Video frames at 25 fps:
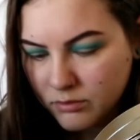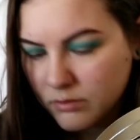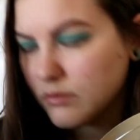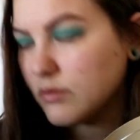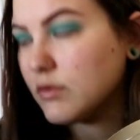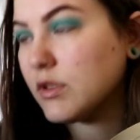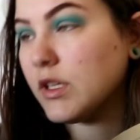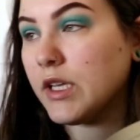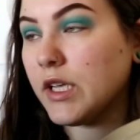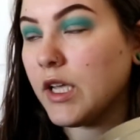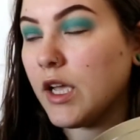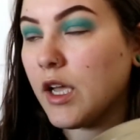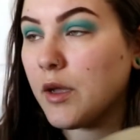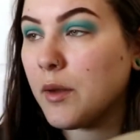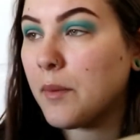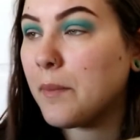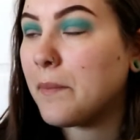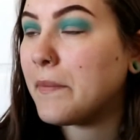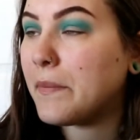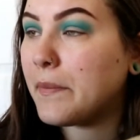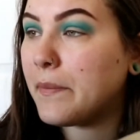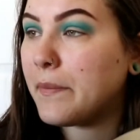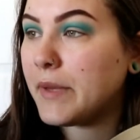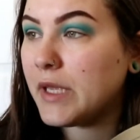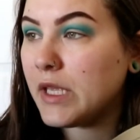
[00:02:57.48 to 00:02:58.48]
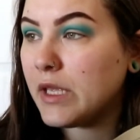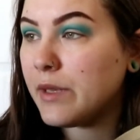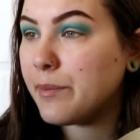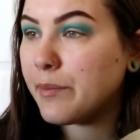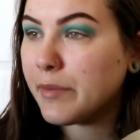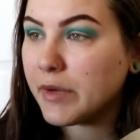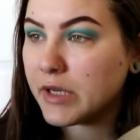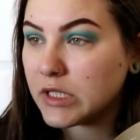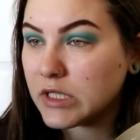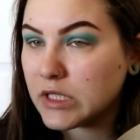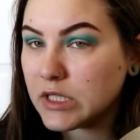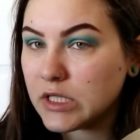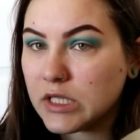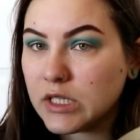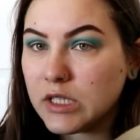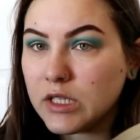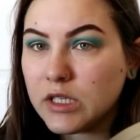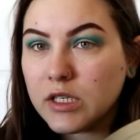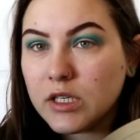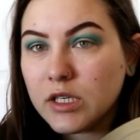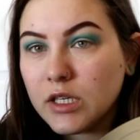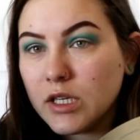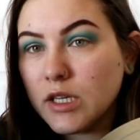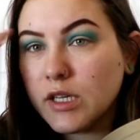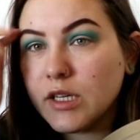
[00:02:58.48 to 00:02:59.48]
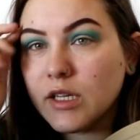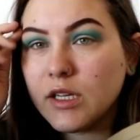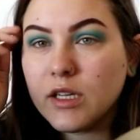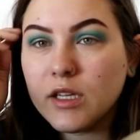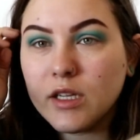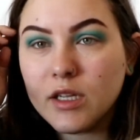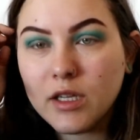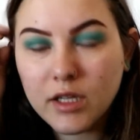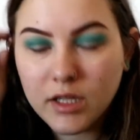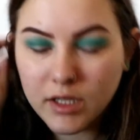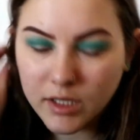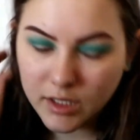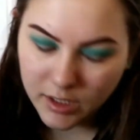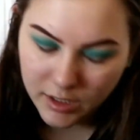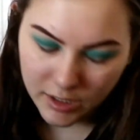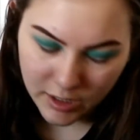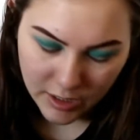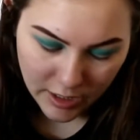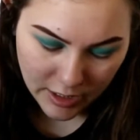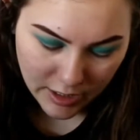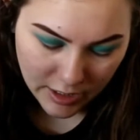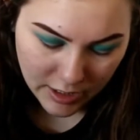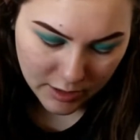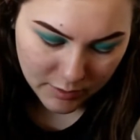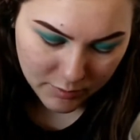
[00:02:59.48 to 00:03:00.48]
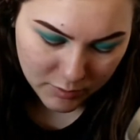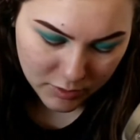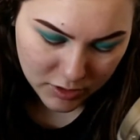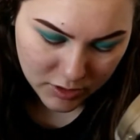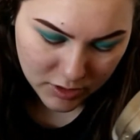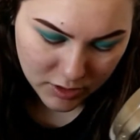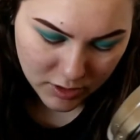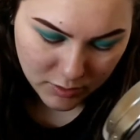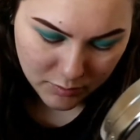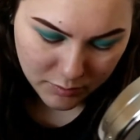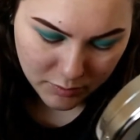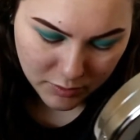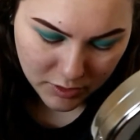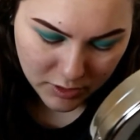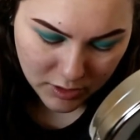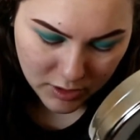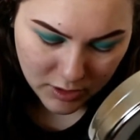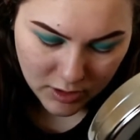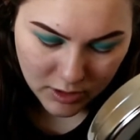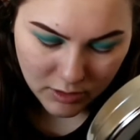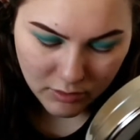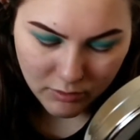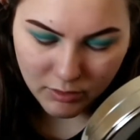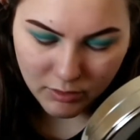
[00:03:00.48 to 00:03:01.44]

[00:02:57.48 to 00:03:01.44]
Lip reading: like a bee buzzing, and I'm just gonna put that